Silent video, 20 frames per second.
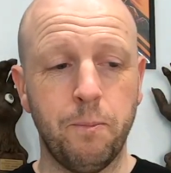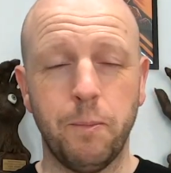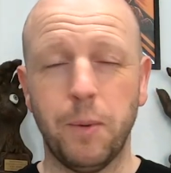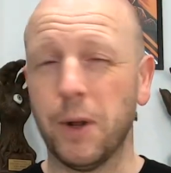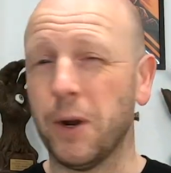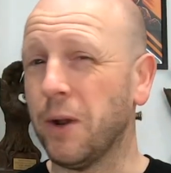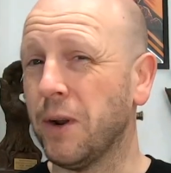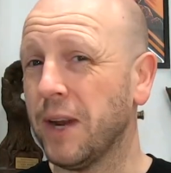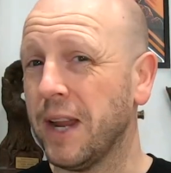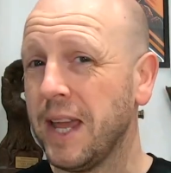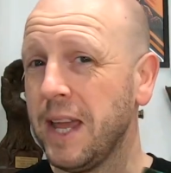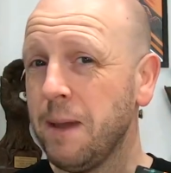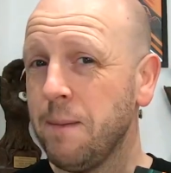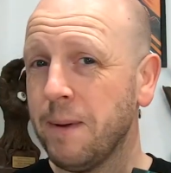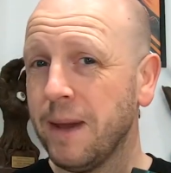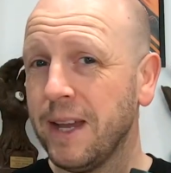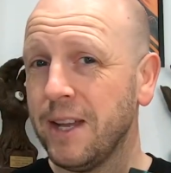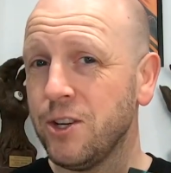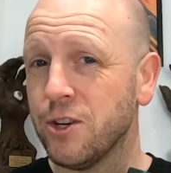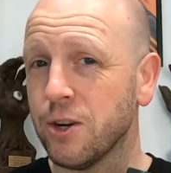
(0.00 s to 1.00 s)
But on
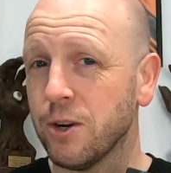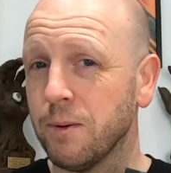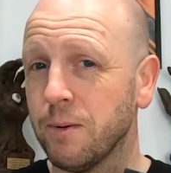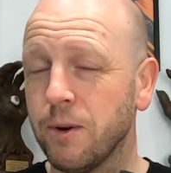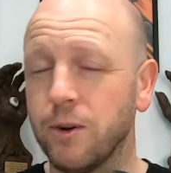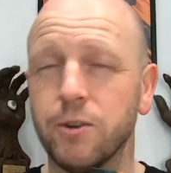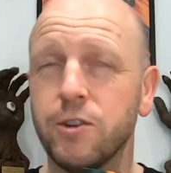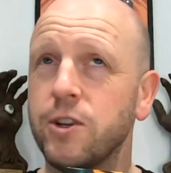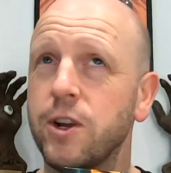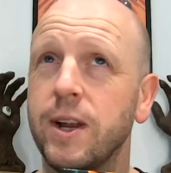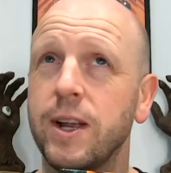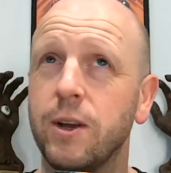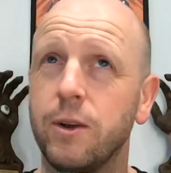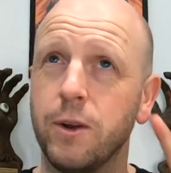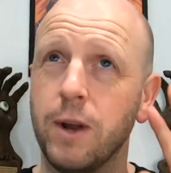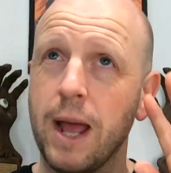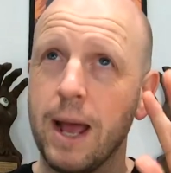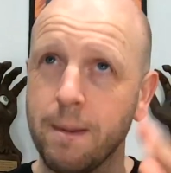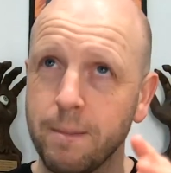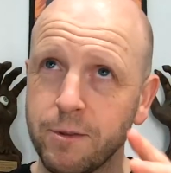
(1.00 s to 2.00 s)

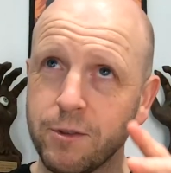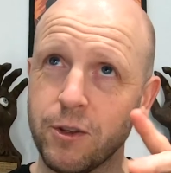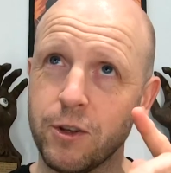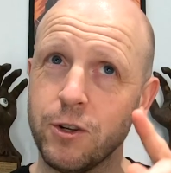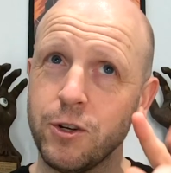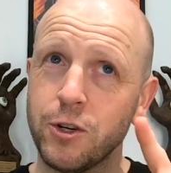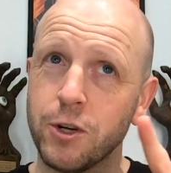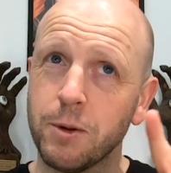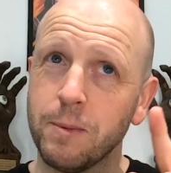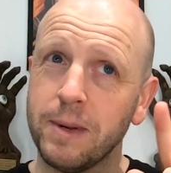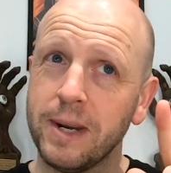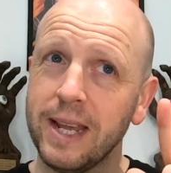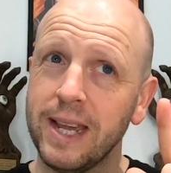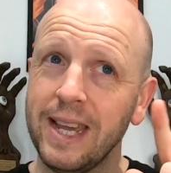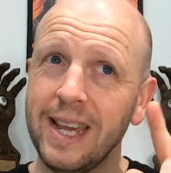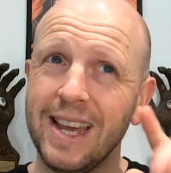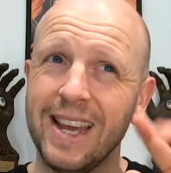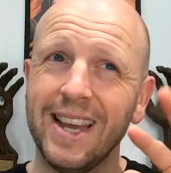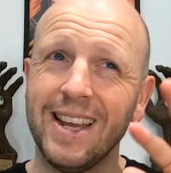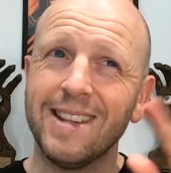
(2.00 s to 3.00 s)
on Amazon
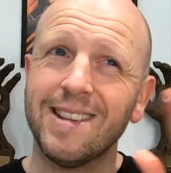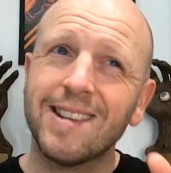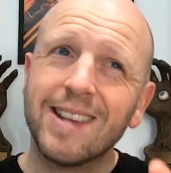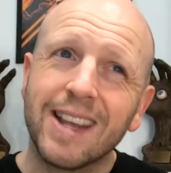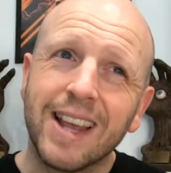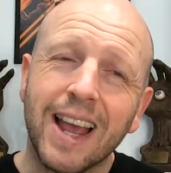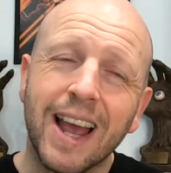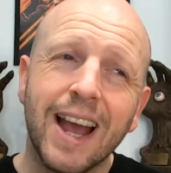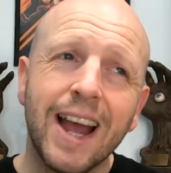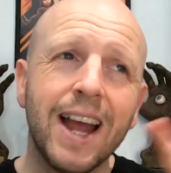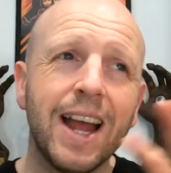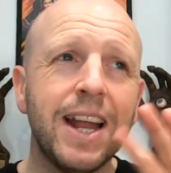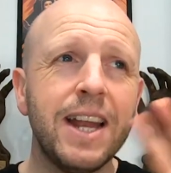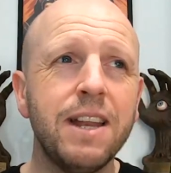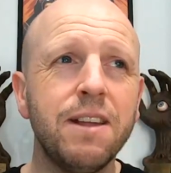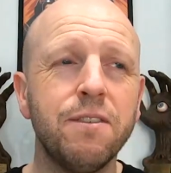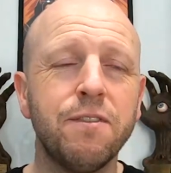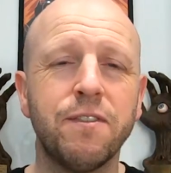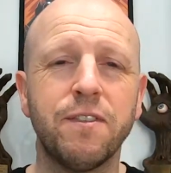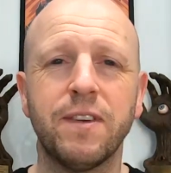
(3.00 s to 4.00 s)
Germany, it's
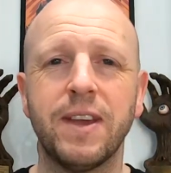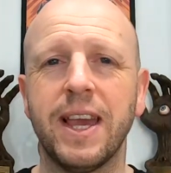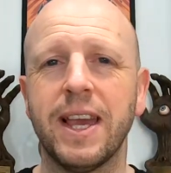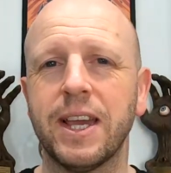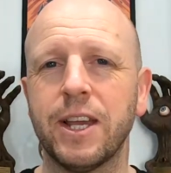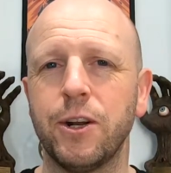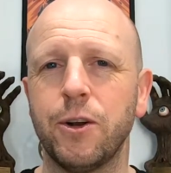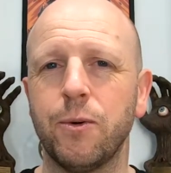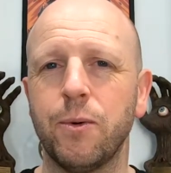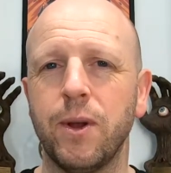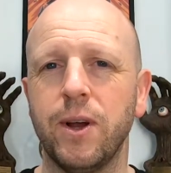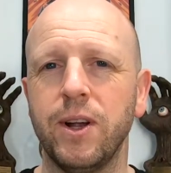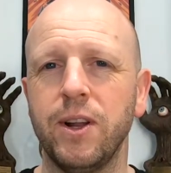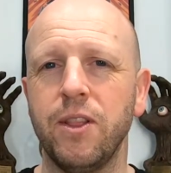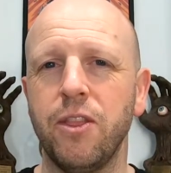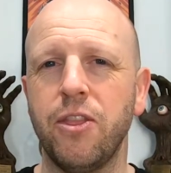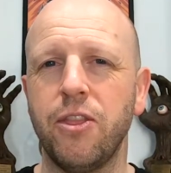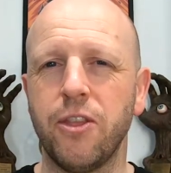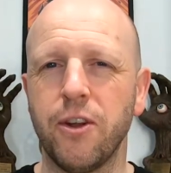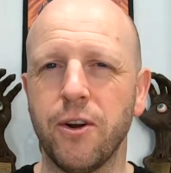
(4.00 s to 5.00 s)
kind of kicking
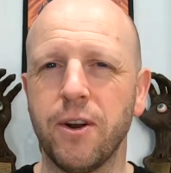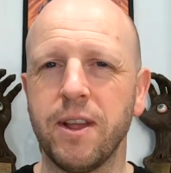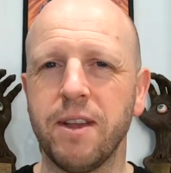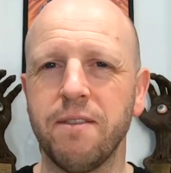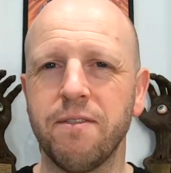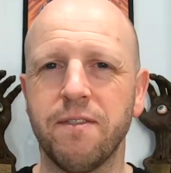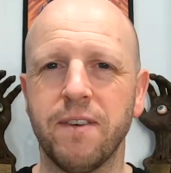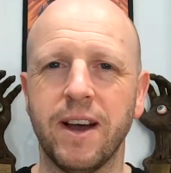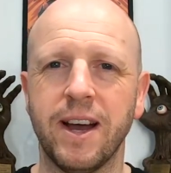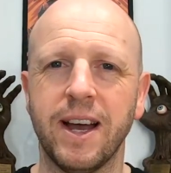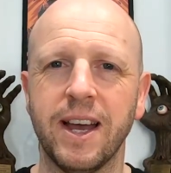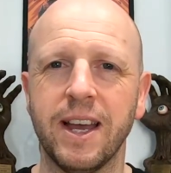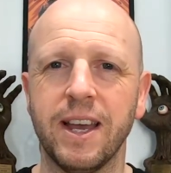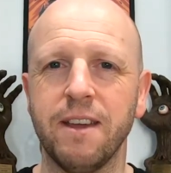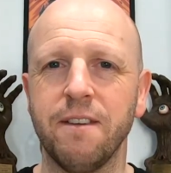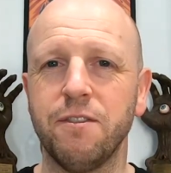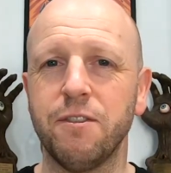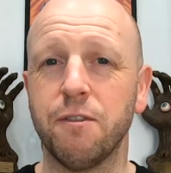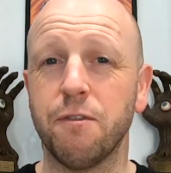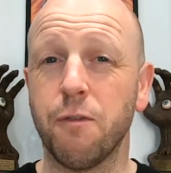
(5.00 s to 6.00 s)
around
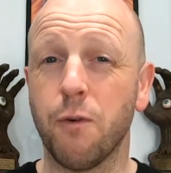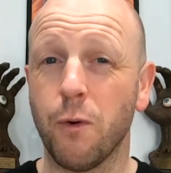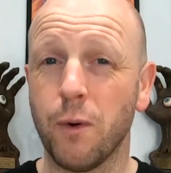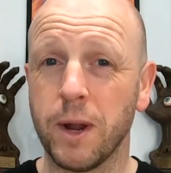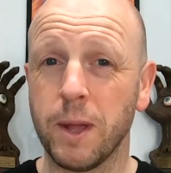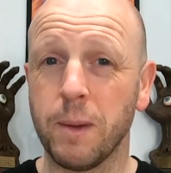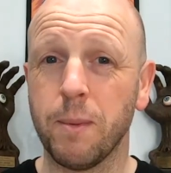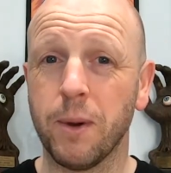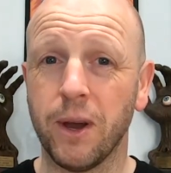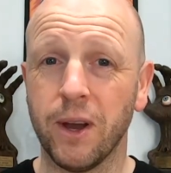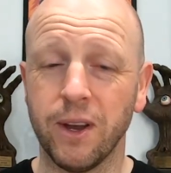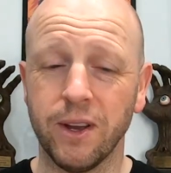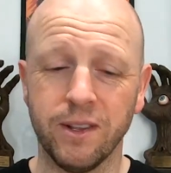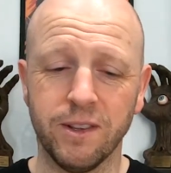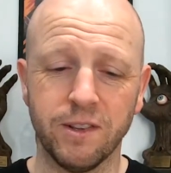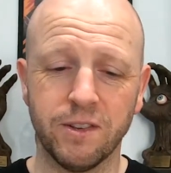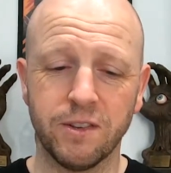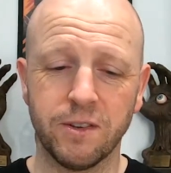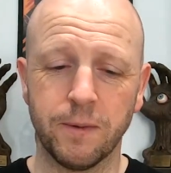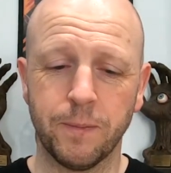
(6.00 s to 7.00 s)
£35 to
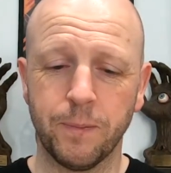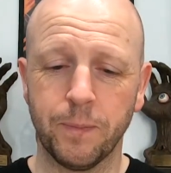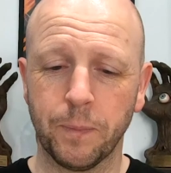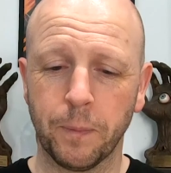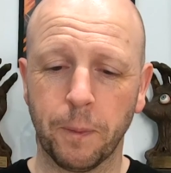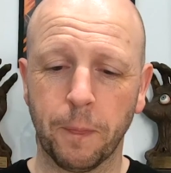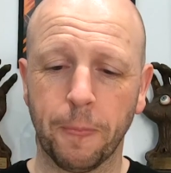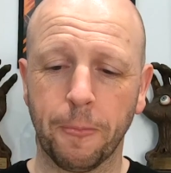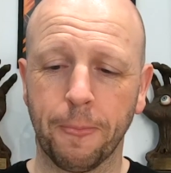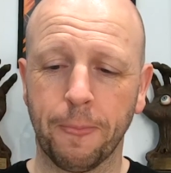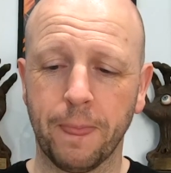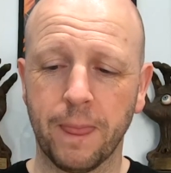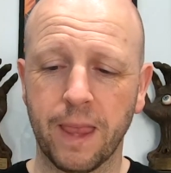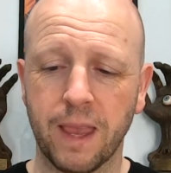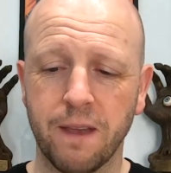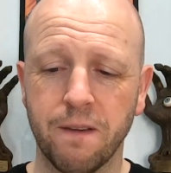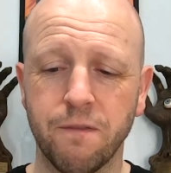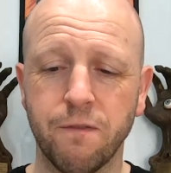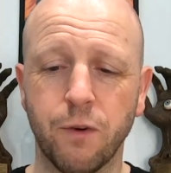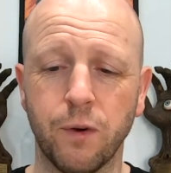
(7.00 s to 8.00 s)
£40
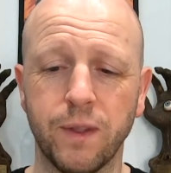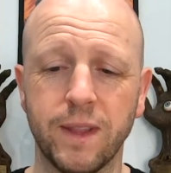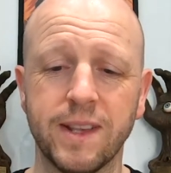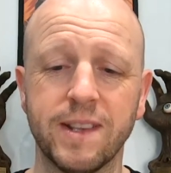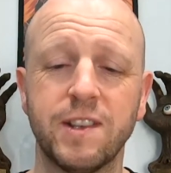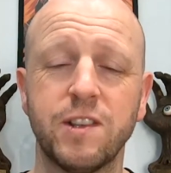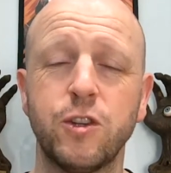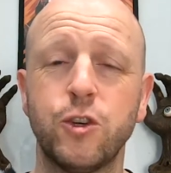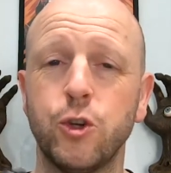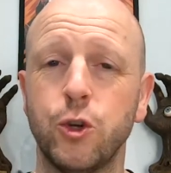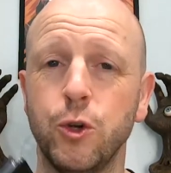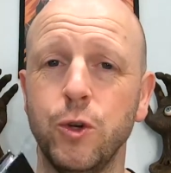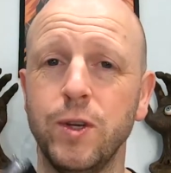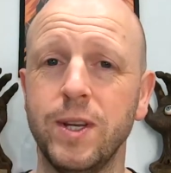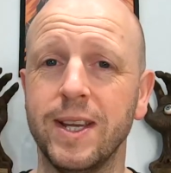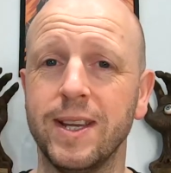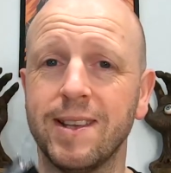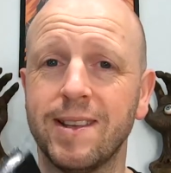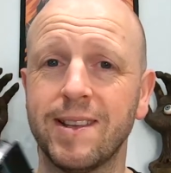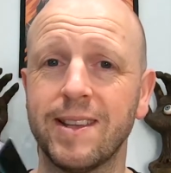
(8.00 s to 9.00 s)
for this
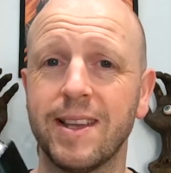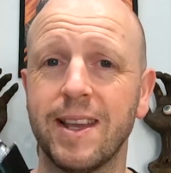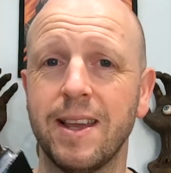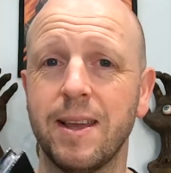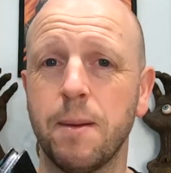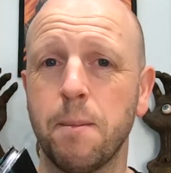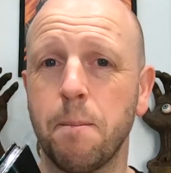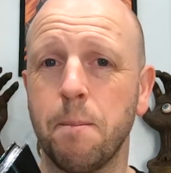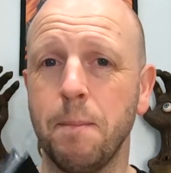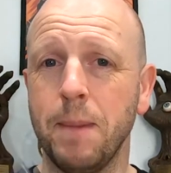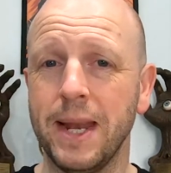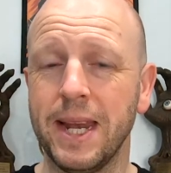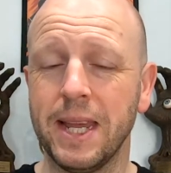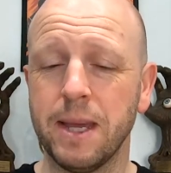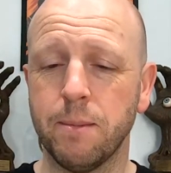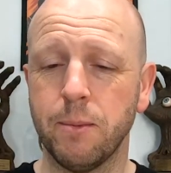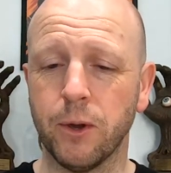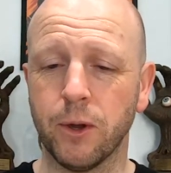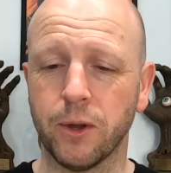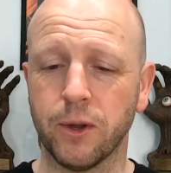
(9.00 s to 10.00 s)
2-disc
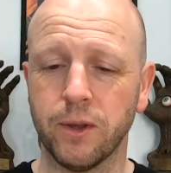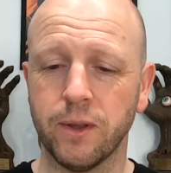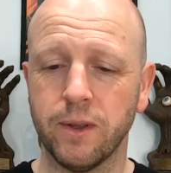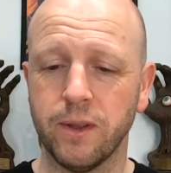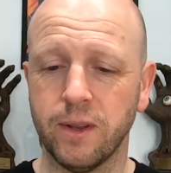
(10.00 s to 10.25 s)
Mediabook.